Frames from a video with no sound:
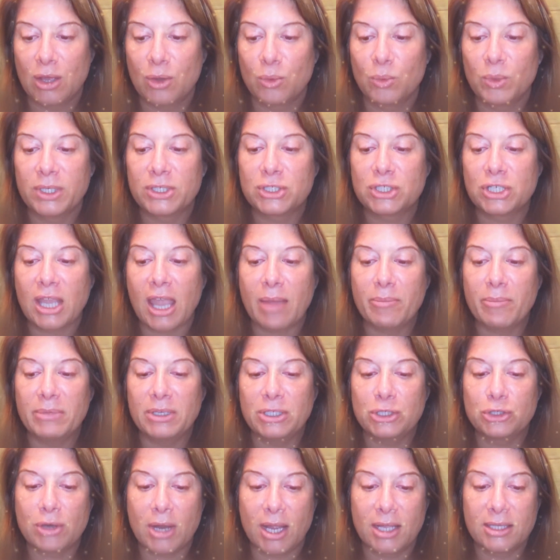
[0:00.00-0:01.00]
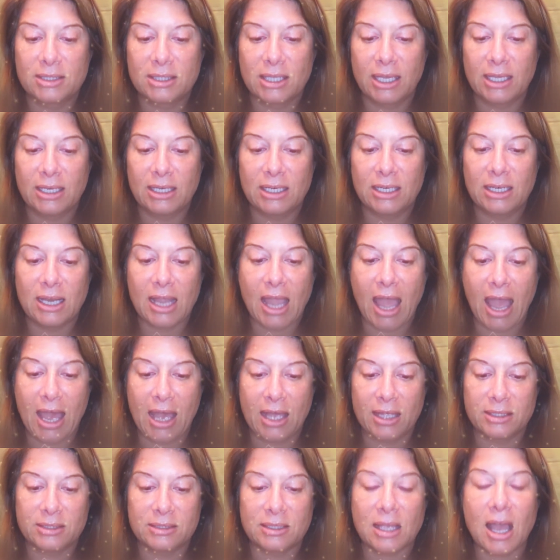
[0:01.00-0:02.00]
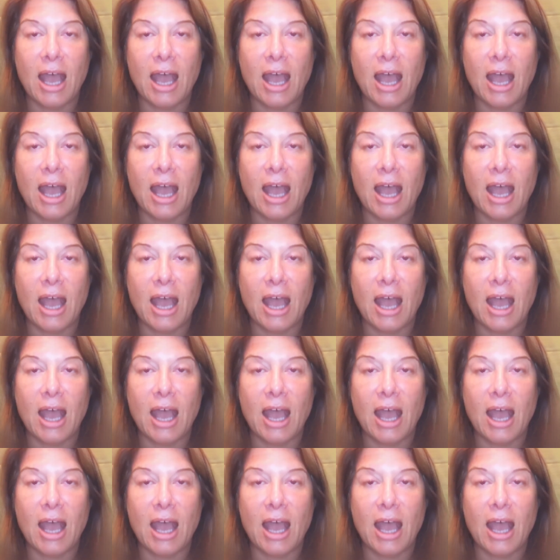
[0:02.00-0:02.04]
which can be translated as